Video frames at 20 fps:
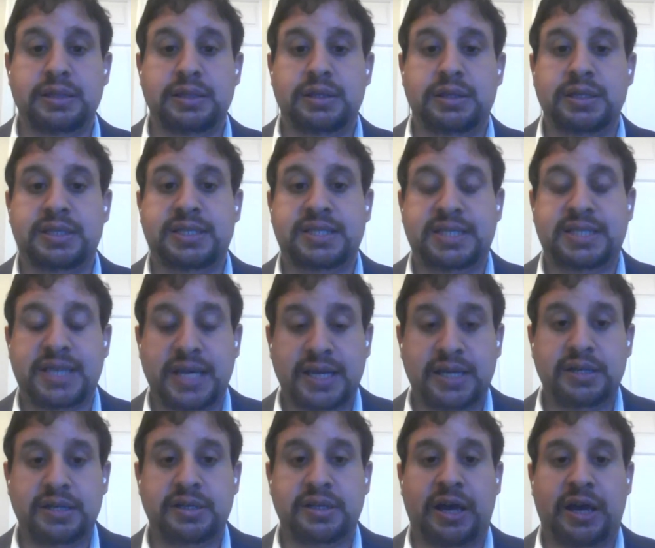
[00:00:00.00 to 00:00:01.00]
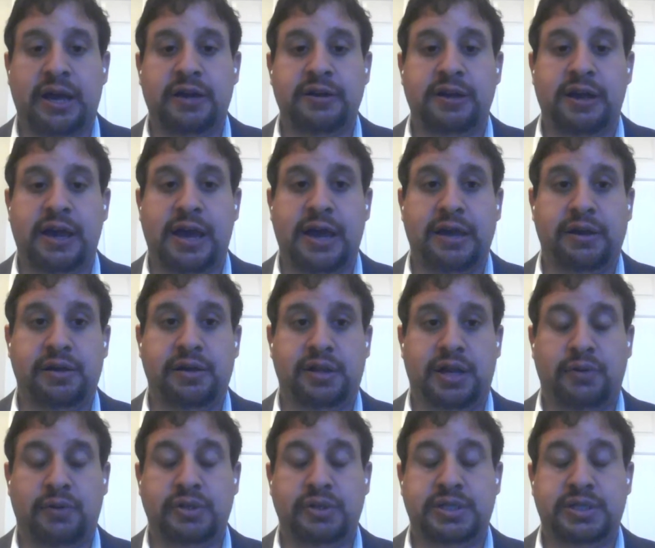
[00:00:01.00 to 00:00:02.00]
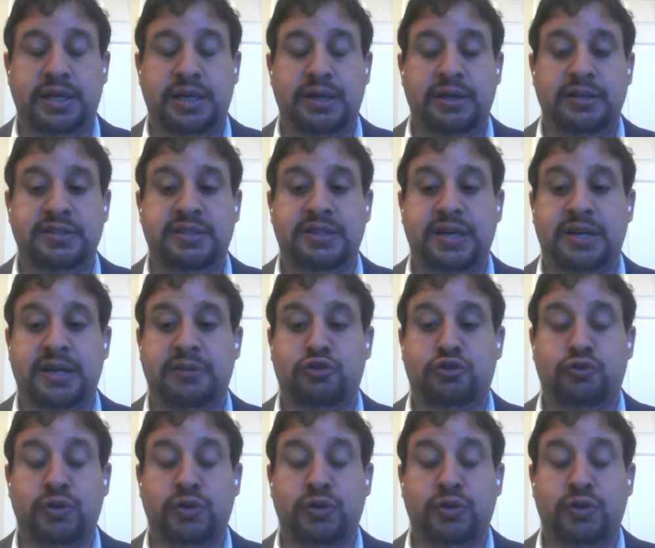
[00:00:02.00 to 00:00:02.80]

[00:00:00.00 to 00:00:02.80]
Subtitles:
The second angle I would say is that